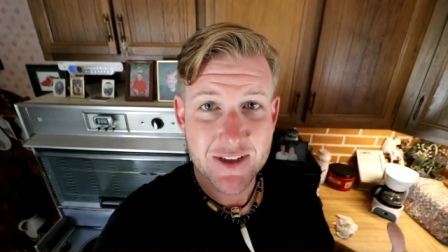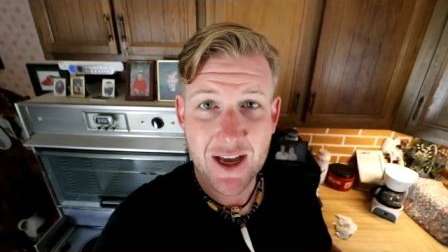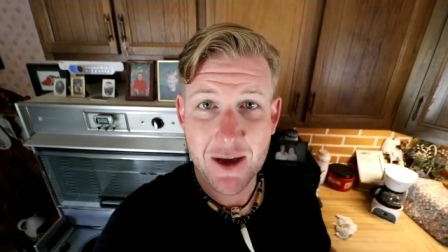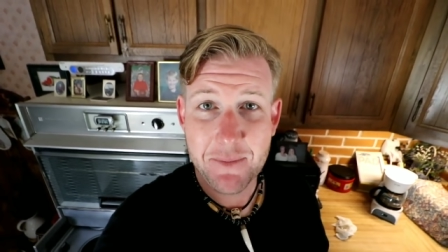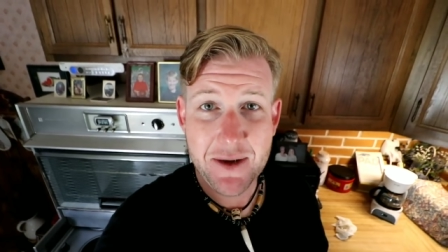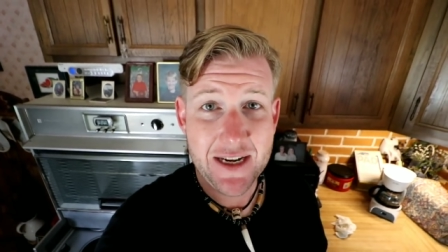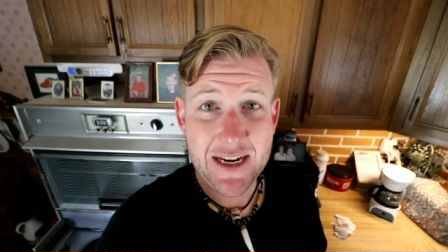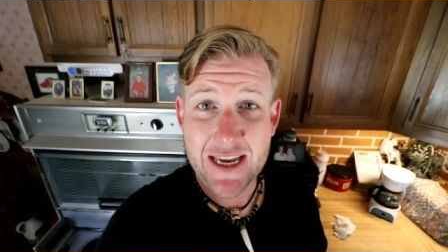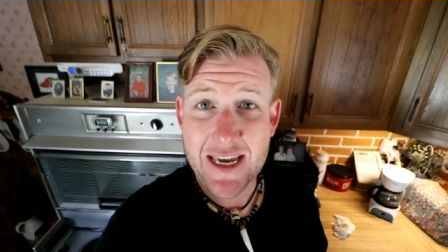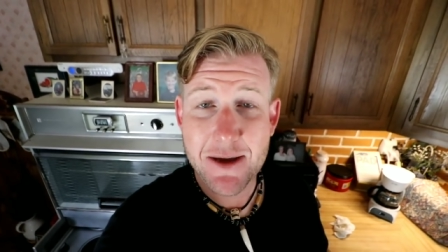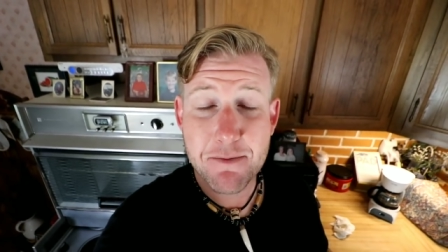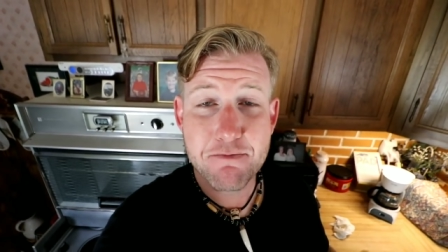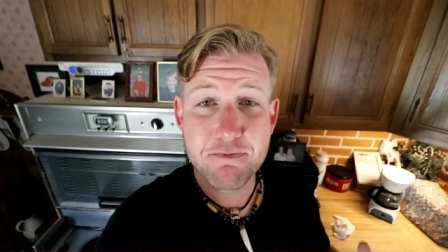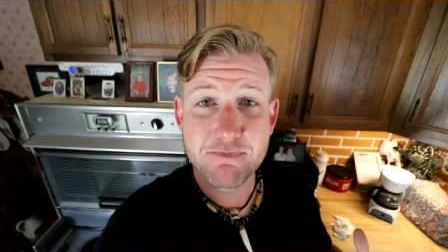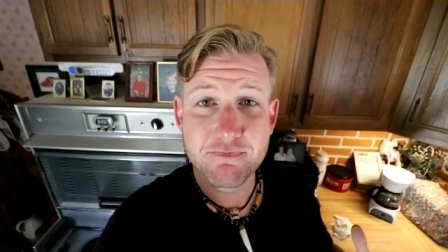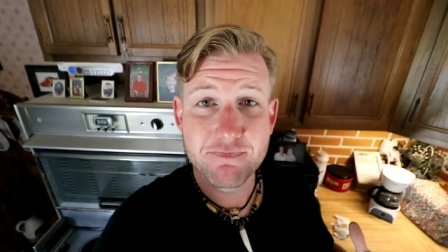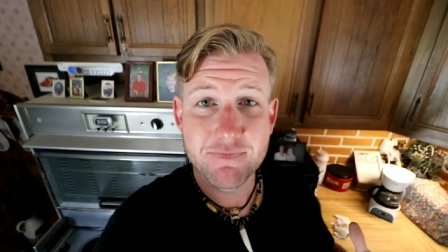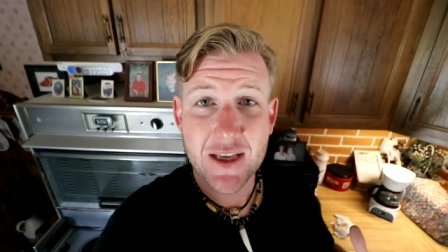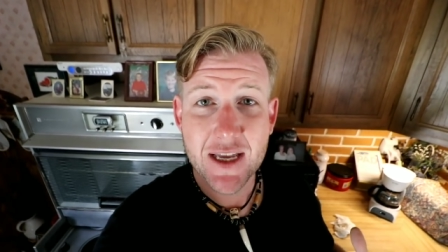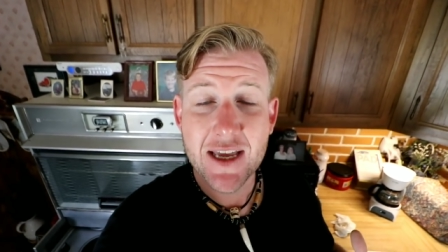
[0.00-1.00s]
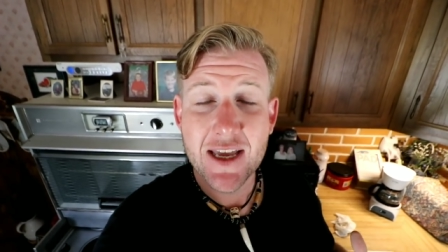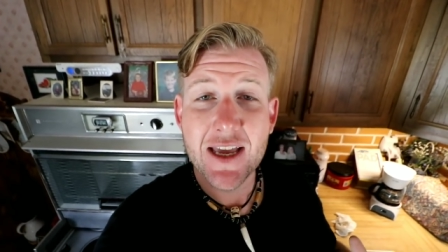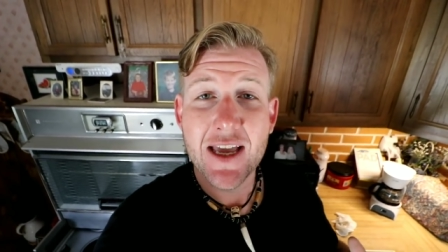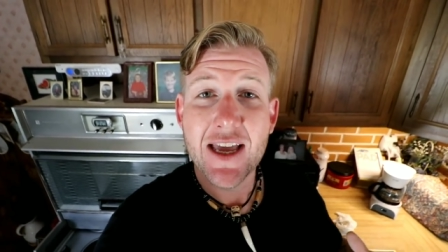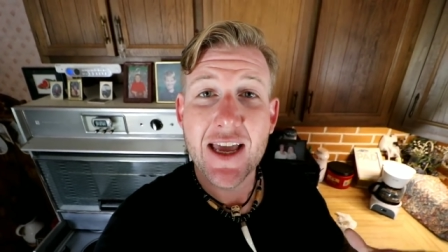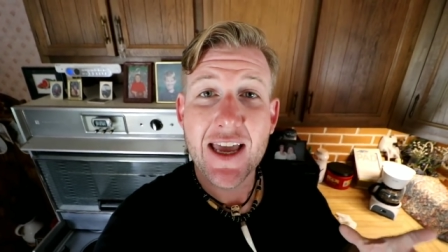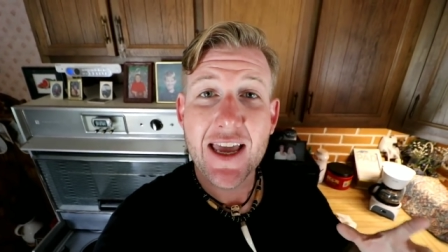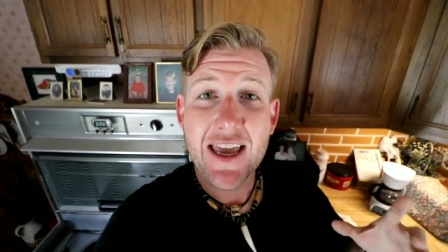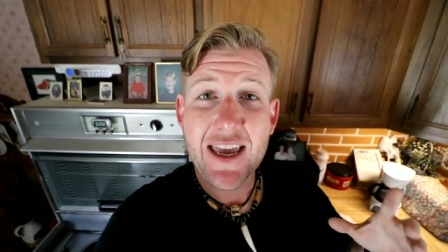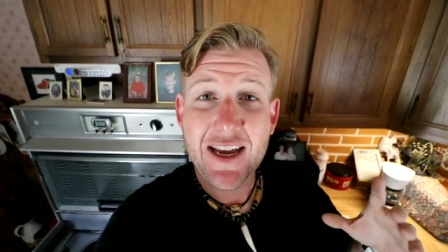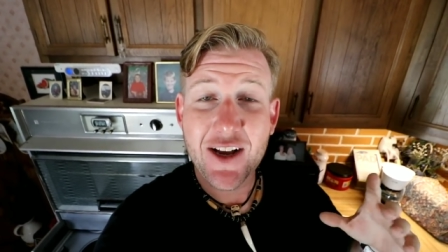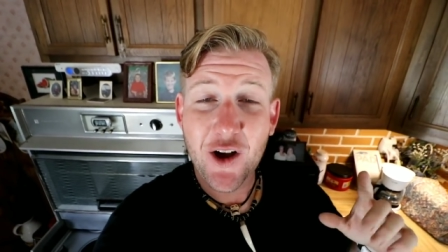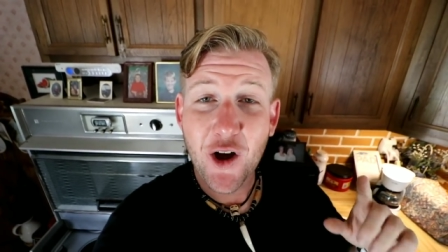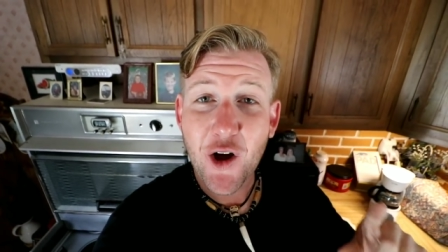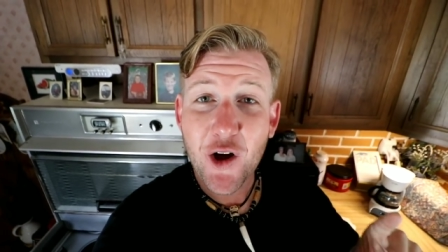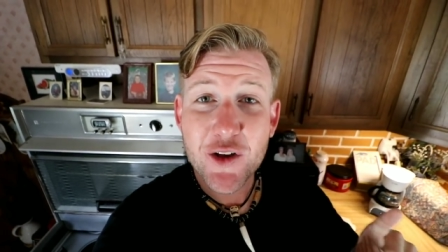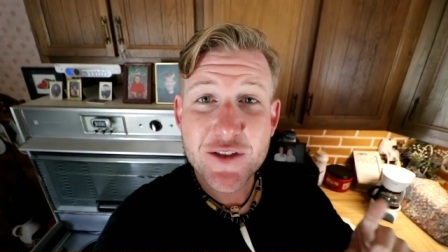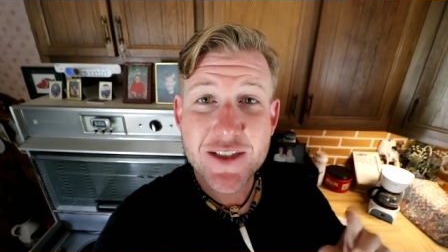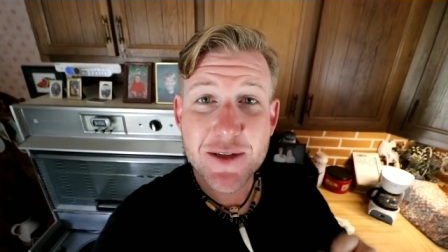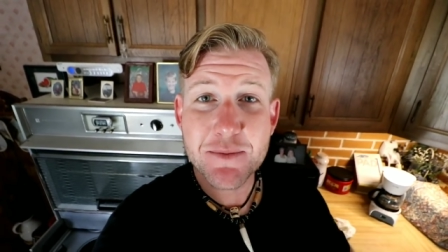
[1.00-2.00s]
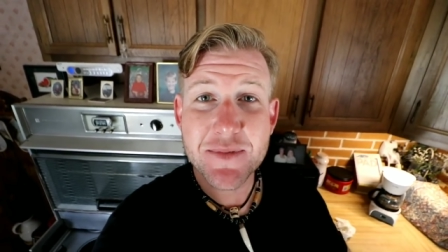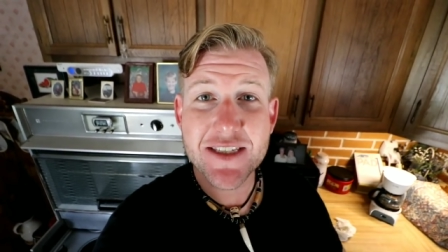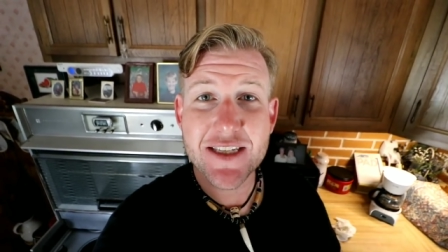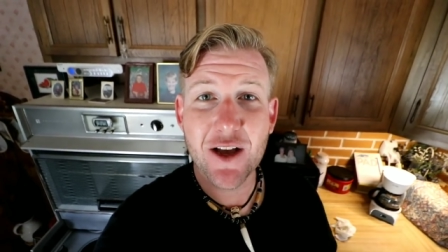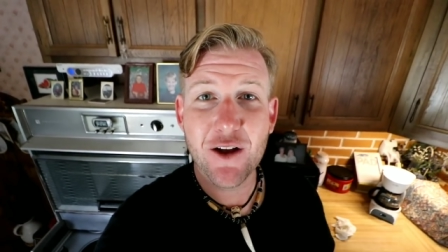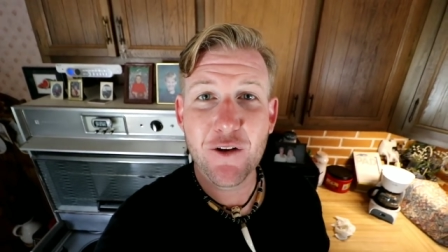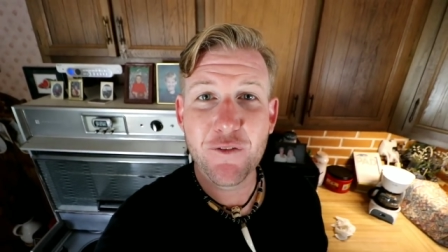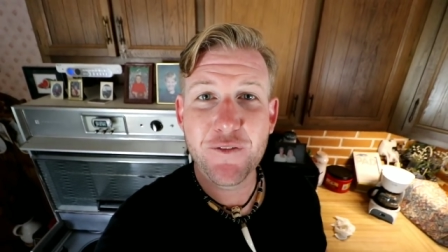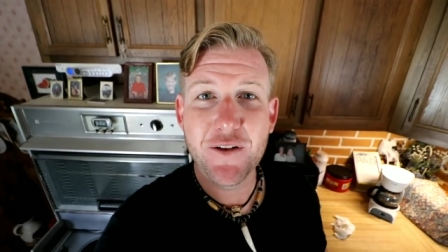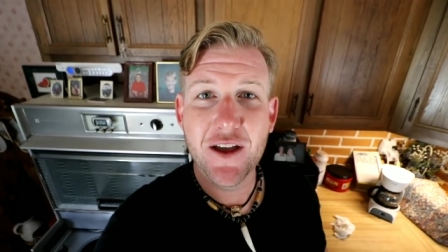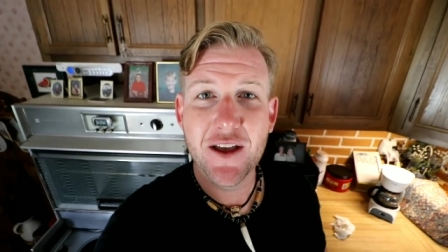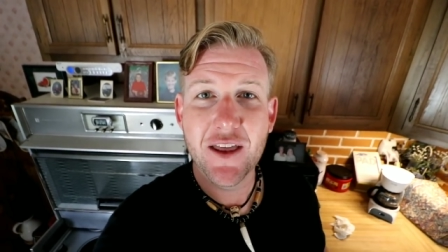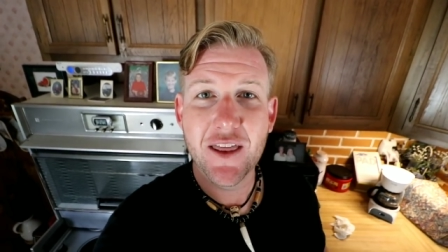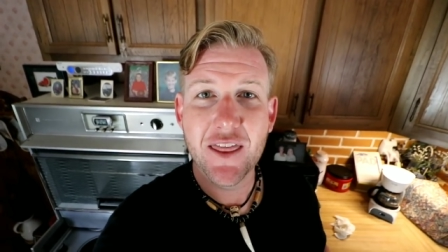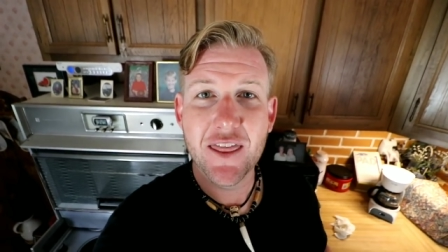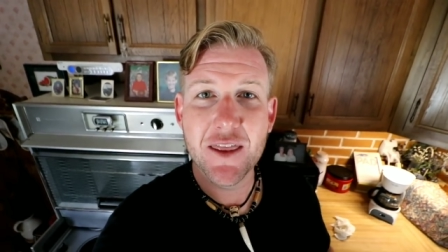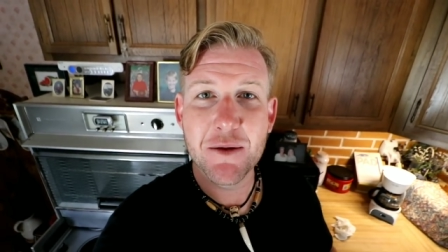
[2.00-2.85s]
I mean, he, he calls himself